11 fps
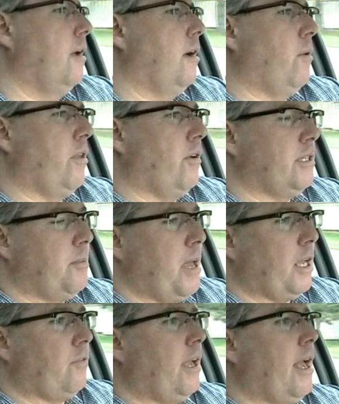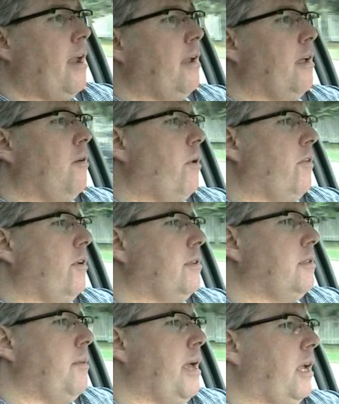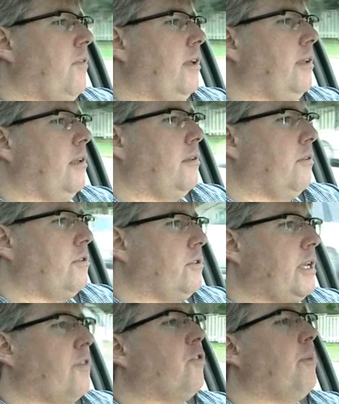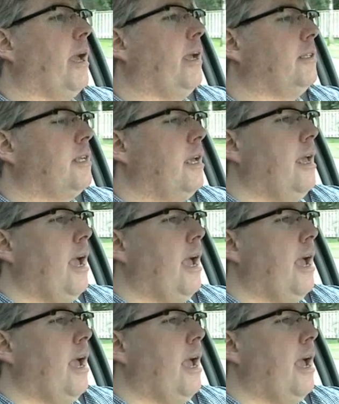whether it's the Bank of Canada, whether it's the Bank of England, those are central banks,